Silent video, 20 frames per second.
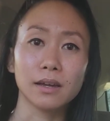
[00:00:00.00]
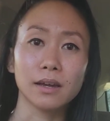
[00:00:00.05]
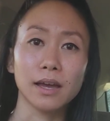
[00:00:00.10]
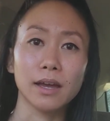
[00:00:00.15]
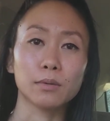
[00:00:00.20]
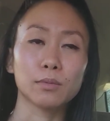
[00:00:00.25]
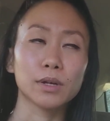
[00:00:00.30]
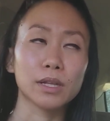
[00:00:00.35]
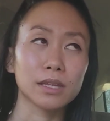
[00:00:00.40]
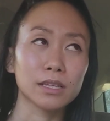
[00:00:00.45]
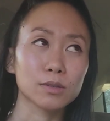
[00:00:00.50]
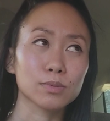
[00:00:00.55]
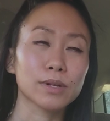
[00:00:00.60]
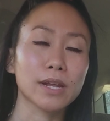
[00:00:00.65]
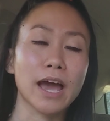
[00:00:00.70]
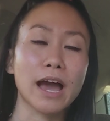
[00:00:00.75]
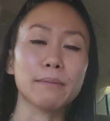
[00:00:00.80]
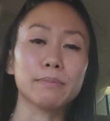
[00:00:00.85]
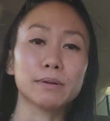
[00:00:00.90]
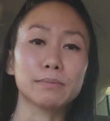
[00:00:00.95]
And when this would
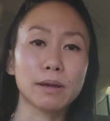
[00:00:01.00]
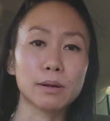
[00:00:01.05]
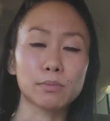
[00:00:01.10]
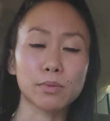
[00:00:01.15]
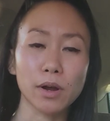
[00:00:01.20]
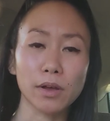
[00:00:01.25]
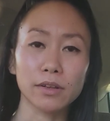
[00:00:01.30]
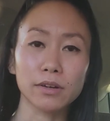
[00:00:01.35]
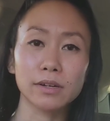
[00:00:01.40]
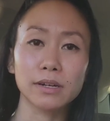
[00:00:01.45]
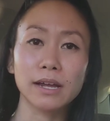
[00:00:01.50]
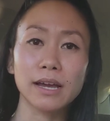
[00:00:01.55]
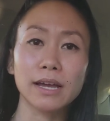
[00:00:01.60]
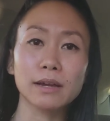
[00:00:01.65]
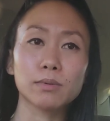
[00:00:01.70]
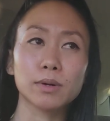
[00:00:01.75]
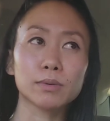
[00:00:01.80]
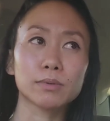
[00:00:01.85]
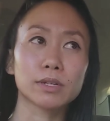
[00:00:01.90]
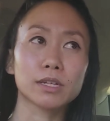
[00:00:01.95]
happen, my brother and
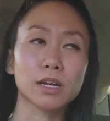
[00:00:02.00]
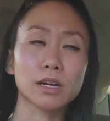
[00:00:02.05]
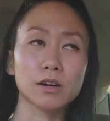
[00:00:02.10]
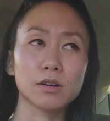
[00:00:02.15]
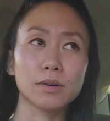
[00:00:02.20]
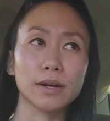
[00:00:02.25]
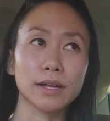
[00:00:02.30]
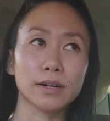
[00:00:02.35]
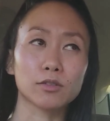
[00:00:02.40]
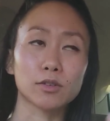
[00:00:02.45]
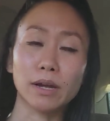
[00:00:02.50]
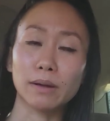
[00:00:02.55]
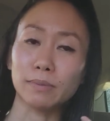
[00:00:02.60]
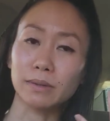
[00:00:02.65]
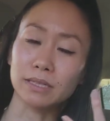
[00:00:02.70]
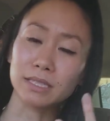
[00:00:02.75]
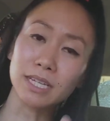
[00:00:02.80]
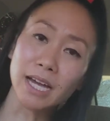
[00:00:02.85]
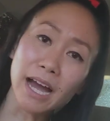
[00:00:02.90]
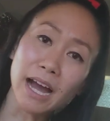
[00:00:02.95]
I, we would go and grab
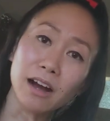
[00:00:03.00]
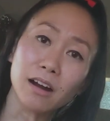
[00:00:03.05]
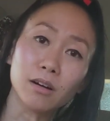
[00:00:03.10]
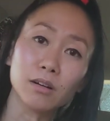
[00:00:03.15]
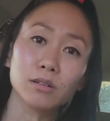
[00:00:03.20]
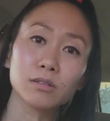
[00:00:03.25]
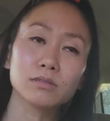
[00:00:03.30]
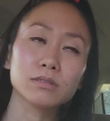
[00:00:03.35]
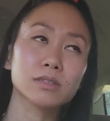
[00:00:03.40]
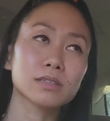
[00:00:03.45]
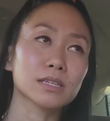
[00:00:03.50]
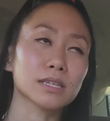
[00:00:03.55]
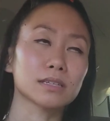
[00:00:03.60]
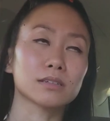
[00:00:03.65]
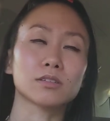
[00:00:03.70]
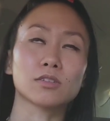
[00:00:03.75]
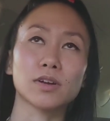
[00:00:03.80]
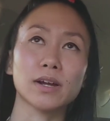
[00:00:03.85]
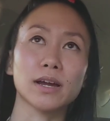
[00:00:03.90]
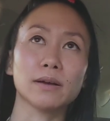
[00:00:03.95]
the towels
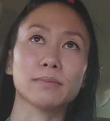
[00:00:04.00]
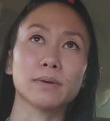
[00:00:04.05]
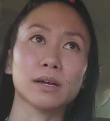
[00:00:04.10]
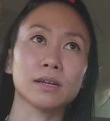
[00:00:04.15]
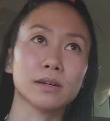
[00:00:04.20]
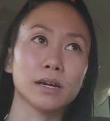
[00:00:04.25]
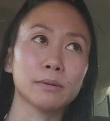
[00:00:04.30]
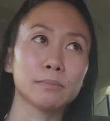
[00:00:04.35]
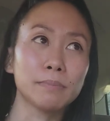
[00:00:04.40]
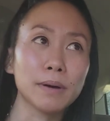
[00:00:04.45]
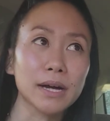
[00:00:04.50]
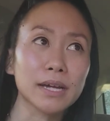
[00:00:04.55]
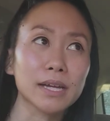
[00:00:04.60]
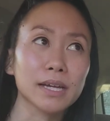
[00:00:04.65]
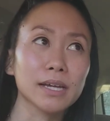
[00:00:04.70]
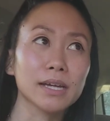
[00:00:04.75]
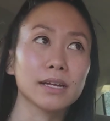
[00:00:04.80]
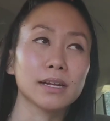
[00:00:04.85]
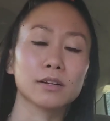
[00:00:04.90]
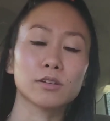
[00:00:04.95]
and grab a
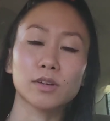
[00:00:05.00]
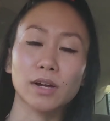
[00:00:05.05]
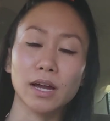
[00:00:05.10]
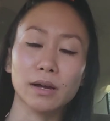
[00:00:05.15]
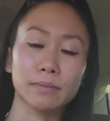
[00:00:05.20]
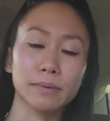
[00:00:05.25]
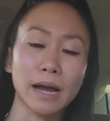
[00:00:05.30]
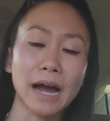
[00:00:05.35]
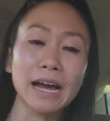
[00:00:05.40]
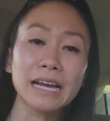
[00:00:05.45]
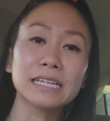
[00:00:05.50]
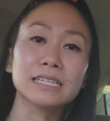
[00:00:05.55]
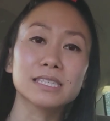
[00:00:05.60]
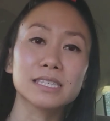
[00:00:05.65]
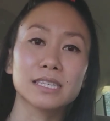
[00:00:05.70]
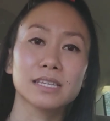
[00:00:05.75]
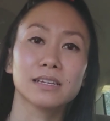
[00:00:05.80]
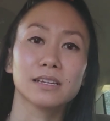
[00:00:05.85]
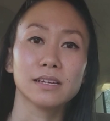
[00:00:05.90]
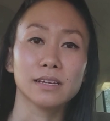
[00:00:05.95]
bucket and grab
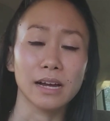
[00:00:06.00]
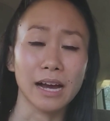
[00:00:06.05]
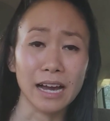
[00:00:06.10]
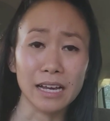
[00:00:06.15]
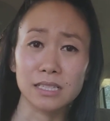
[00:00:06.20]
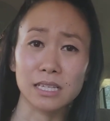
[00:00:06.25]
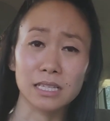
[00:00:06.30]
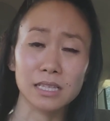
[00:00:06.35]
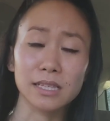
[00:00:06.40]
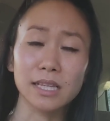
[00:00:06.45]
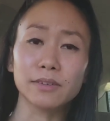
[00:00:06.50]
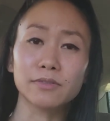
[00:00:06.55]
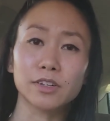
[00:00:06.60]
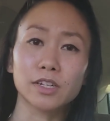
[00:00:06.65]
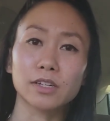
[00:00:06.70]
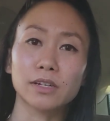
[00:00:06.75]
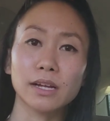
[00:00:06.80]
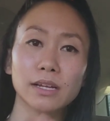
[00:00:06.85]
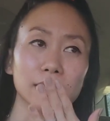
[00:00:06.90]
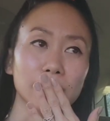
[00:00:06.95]
ice his
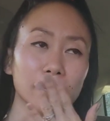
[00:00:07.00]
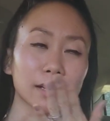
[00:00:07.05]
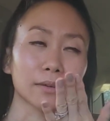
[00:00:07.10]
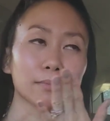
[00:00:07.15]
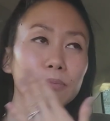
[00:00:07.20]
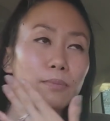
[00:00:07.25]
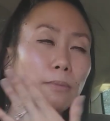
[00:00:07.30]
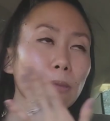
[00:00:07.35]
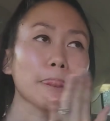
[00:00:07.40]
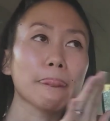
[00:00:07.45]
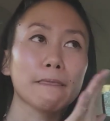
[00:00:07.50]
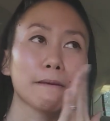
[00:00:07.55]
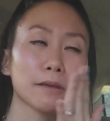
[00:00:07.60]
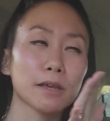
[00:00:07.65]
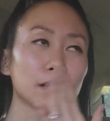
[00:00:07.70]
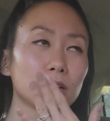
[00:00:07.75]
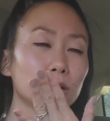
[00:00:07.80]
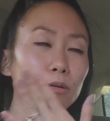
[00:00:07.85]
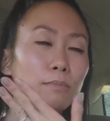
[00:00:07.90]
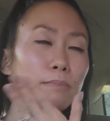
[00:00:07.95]
liver, and, like,
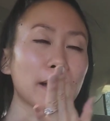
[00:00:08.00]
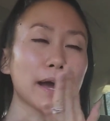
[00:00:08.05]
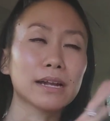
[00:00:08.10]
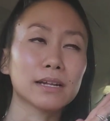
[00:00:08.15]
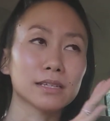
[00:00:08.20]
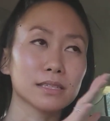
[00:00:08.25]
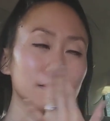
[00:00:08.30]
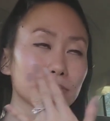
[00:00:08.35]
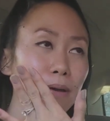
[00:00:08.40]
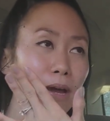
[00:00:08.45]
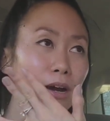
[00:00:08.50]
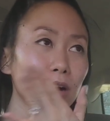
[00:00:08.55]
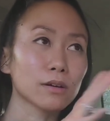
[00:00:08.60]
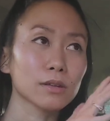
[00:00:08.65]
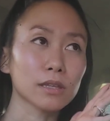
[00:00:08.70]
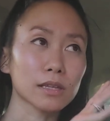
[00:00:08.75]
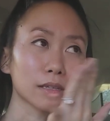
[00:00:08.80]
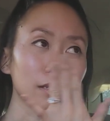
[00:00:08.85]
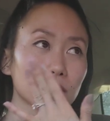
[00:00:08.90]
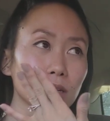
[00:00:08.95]
you know, pat his
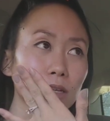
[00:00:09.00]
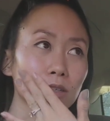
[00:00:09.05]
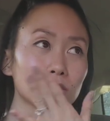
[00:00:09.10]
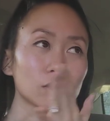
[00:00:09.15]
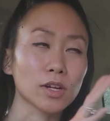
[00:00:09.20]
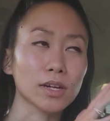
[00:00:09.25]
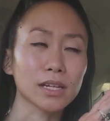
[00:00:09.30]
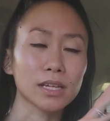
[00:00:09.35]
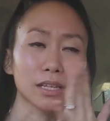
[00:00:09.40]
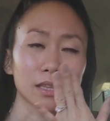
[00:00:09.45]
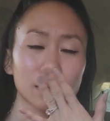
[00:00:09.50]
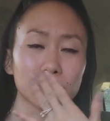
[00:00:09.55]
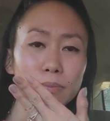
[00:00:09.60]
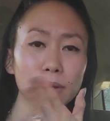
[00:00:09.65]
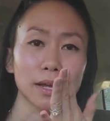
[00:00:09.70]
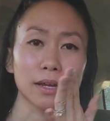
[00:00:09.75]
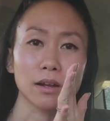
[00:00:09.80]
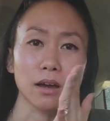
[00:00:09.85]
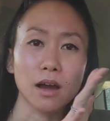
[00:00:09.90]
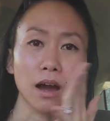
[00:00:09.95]
mouth and try to get the
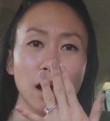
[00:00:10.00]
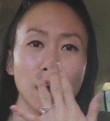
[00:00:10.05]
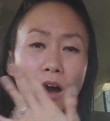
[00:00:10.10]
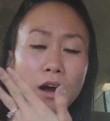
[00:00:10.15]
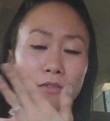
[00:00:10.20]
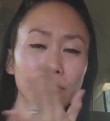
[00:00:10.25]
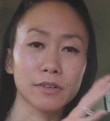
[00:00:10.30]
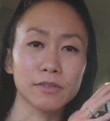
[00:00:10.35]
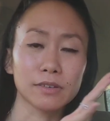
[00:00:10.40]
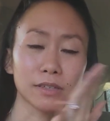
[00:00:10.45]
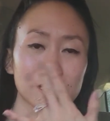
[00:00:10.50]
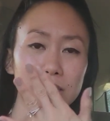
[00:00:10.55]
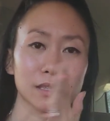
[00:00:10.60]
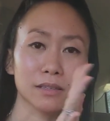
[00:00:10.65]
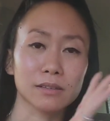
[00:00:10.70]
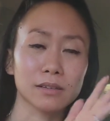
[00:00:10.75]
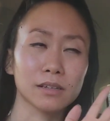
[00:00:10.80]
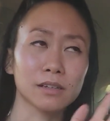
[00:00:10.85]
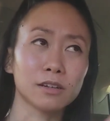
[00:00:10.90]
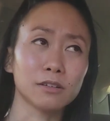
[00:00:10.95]
blood off of
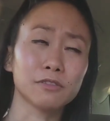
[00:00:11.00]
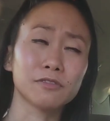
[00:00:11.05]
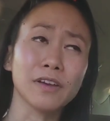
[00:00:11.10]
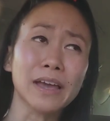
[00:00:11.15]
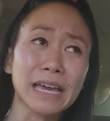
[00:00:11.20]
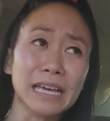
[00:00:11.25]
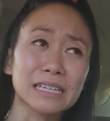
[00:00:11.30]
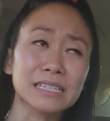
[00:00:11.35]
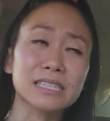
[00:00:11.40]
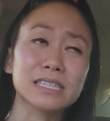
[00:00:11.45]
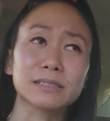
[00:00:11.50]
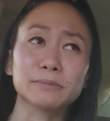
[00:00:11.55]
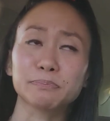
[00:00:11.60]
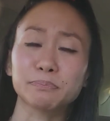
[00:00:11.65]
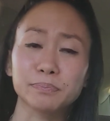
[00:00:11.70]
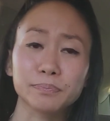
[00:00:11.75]
his, you know, face.